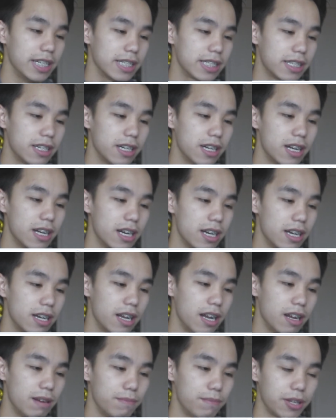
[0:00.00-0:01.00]

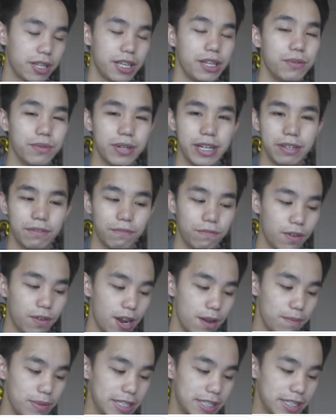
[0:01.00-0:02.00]
Jessica McEwen
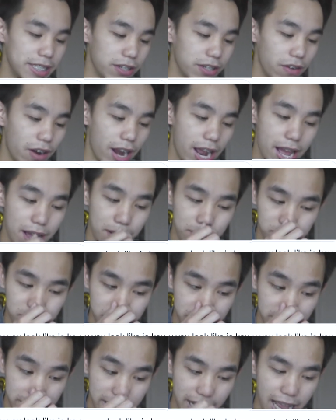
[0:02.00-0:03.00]
from
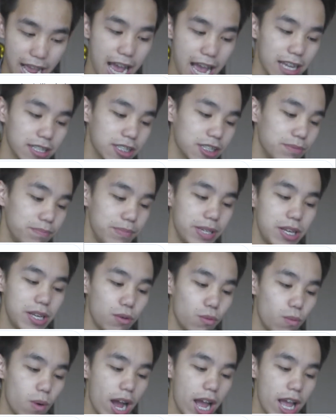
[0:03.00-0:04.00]
Instagram. She asked
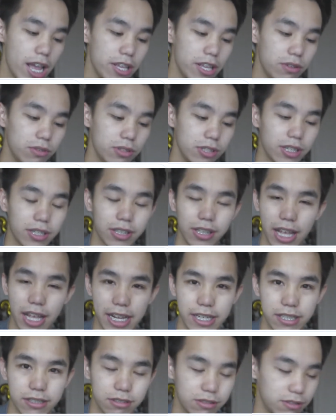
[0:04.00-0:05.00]
me why you look
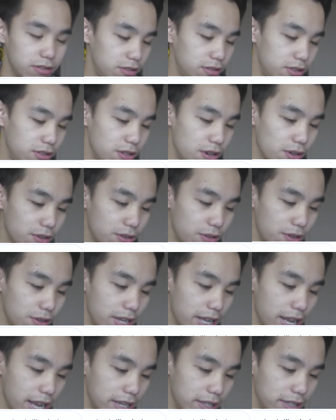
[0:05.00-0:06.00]
like Joe
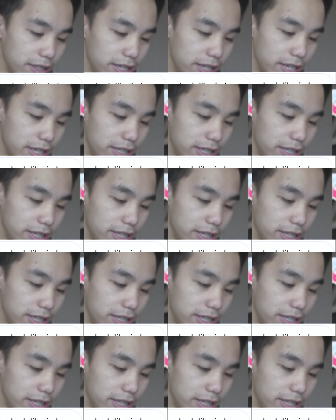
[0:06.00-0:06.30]
Coy and